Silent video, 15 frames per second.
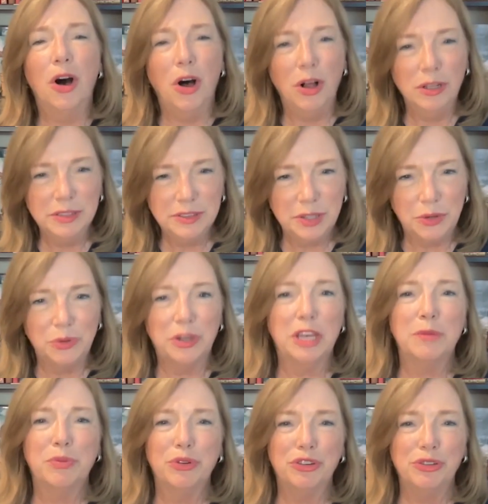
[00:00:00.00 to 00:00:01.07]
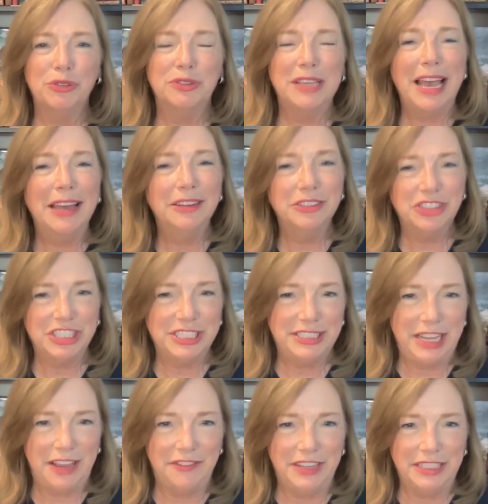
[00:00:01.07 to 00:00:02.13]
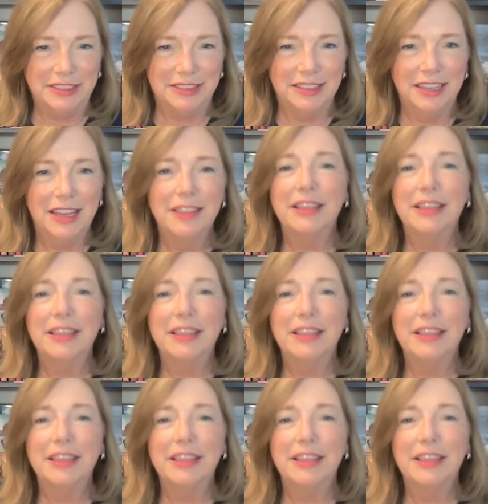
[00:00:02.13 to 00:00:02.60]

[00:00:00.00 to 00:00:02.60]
also can produce energy savings